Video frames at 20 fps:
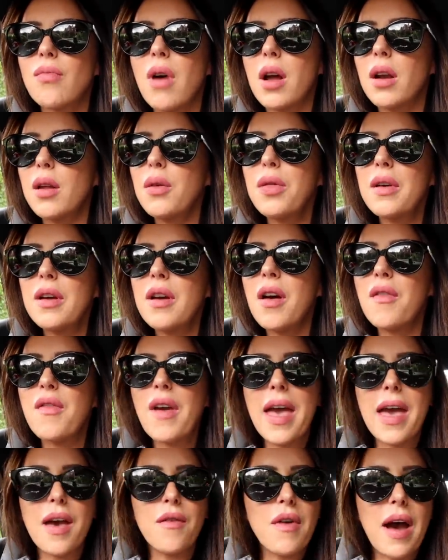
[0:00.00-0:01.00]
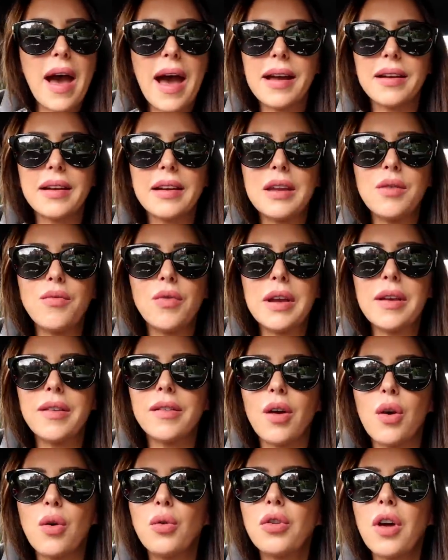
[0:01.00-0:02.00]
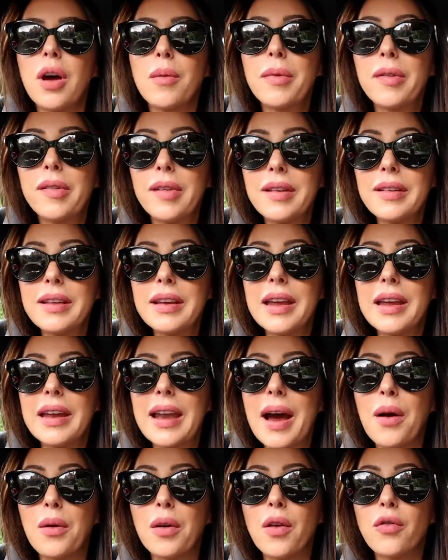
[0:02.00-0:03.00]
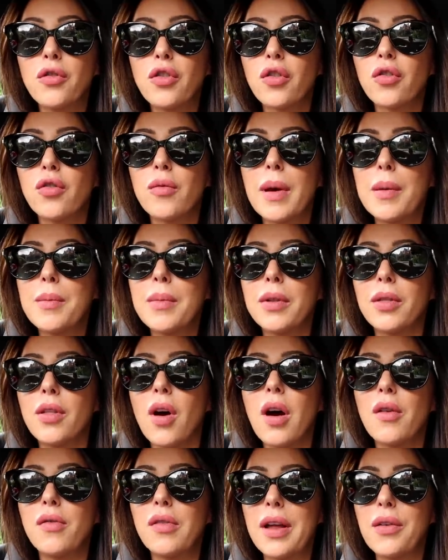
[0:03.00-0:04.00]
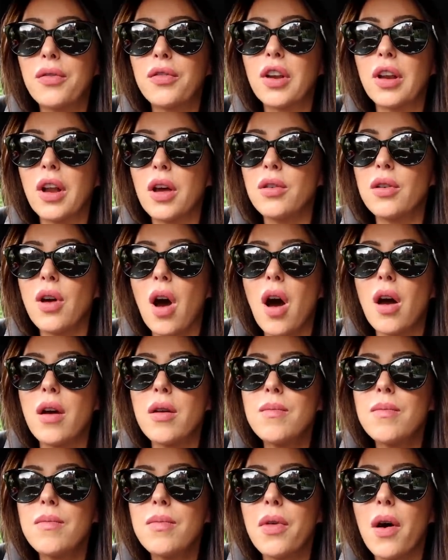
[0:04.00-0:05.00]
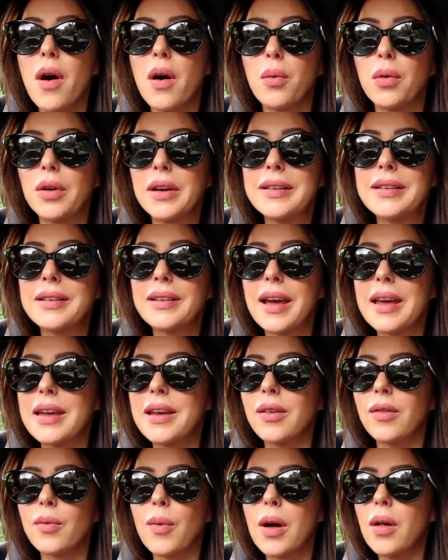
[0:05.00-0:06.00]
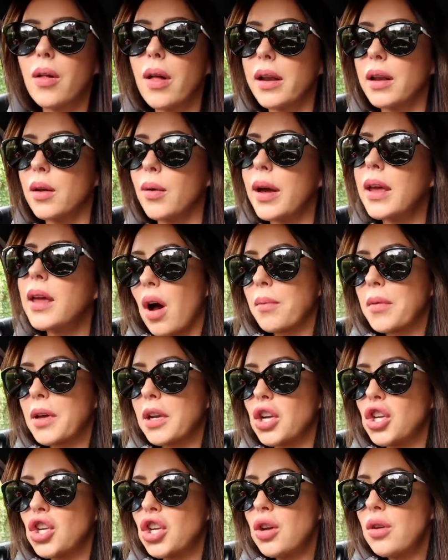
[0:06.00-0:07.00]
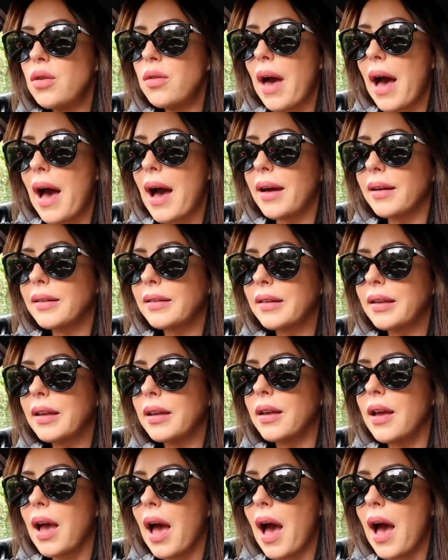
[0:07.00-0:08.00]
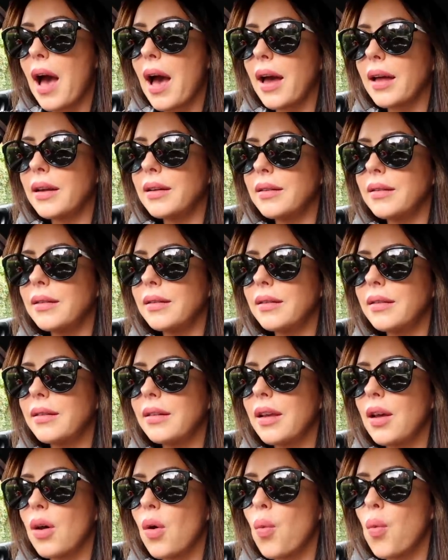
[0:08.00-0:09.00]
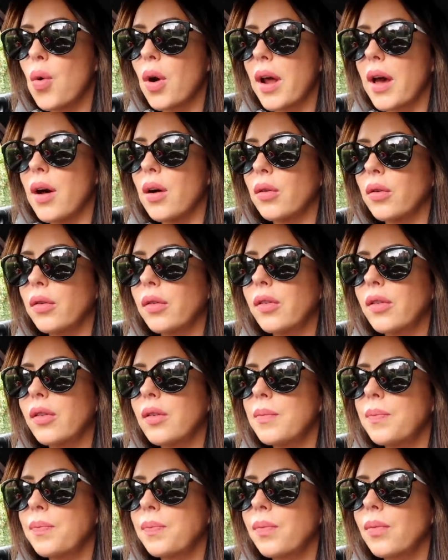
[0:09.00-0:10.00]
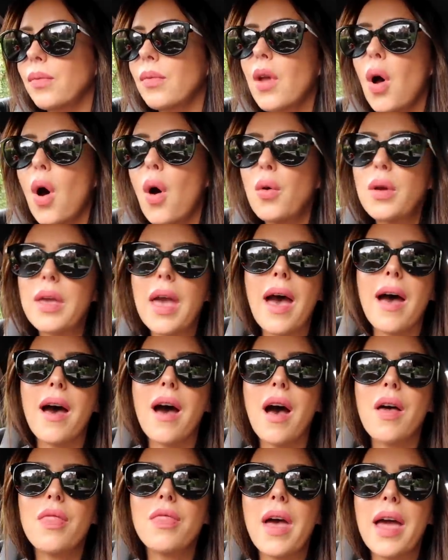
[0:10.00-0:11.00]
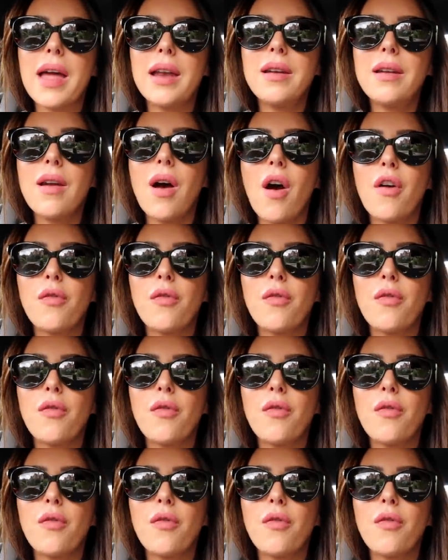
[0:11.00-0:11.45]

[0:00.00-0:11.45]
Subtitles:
I don't think I've ever had any resold. I'm sitting here now and I've just remembered that I've left a load at home that I wanted to take as well. Anyway, I'm gonna do that. And what else? Oh yeah, then